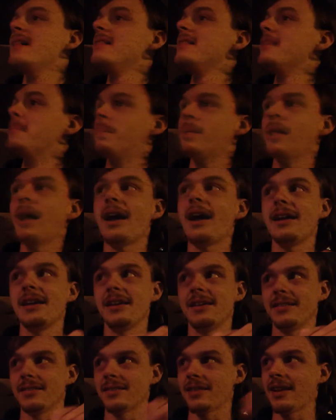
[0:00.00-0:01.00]
the plot
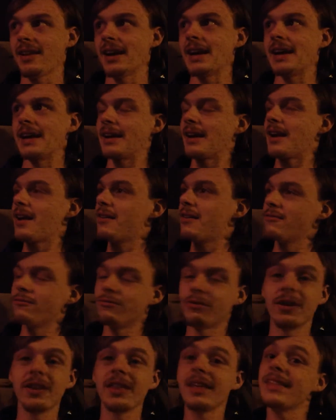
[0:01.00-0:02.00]
is like
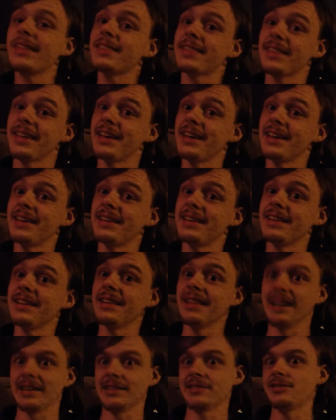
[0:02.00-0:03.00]
really thin,
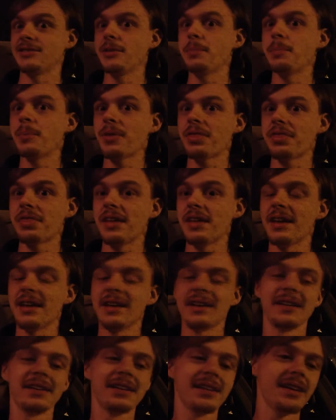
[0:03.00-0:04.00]
like super
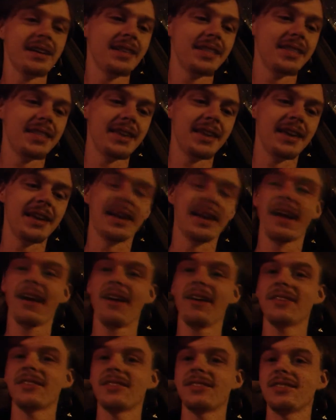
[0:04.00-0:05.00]
thin. The
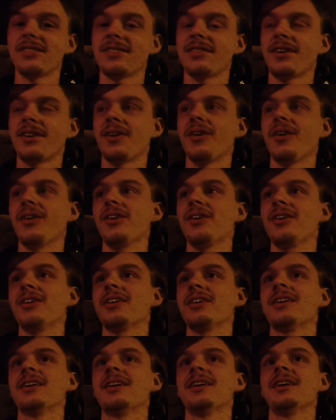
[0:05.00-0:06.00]
characters are
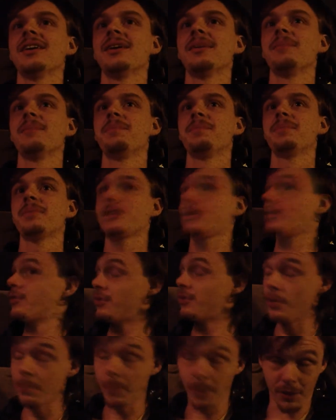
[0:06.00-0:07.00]

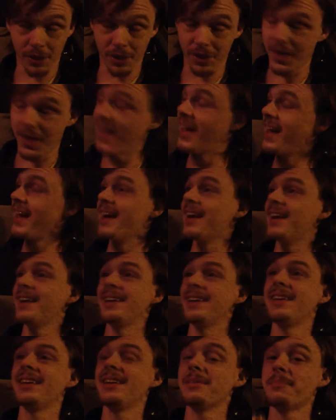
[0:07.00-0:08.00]
super
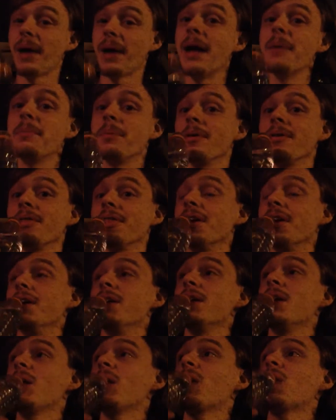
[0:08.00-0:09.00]
thin, paper thin.